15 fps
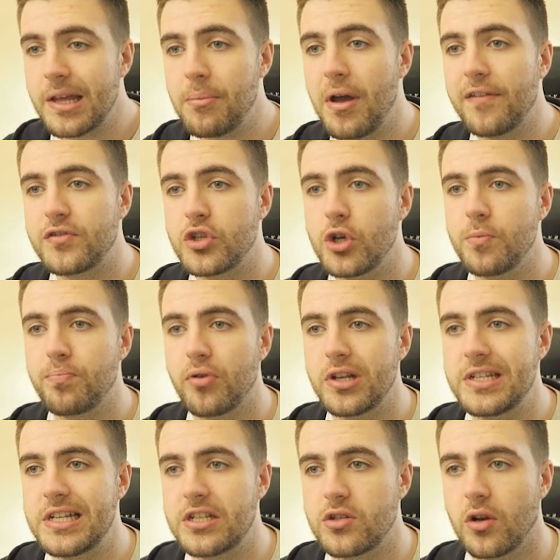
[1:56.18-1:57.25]
Then we have two
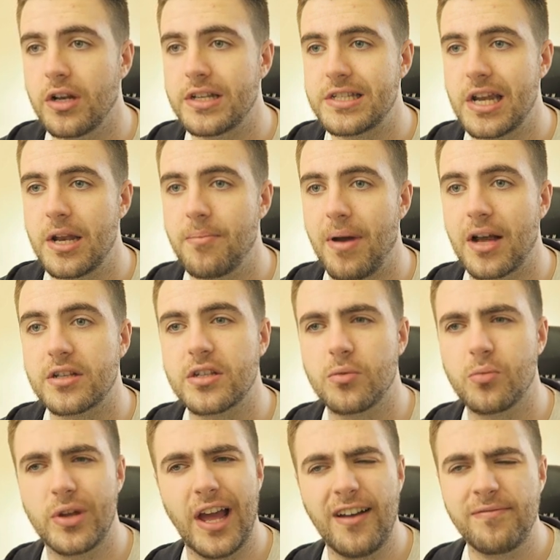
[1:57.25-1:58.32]
pretty solid
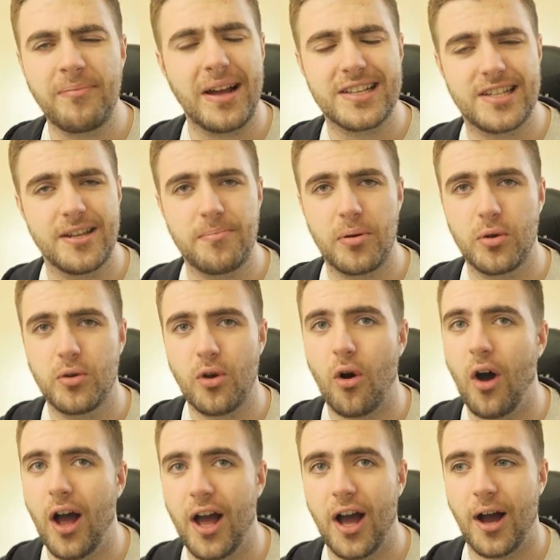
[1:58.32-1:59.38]
centre-backs. We have Matip, who
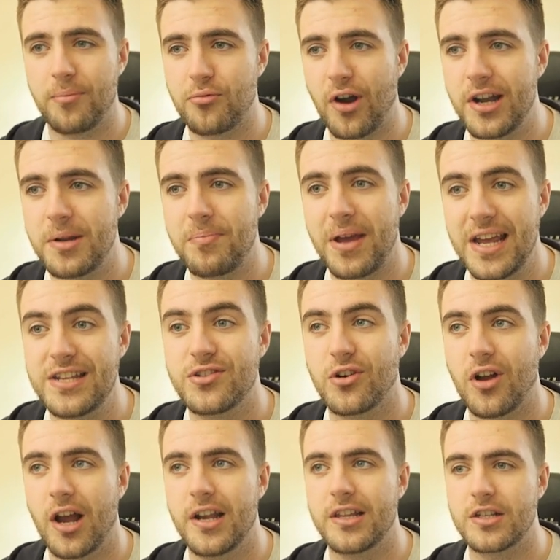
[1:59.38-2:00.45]
got upgraded, but he's
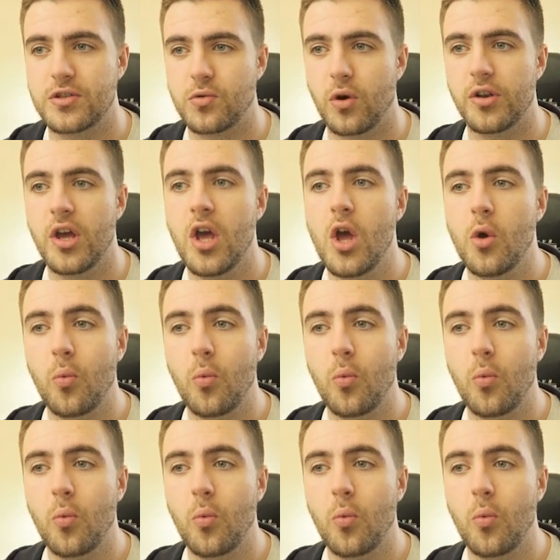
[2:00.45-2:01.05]
not going in the squad.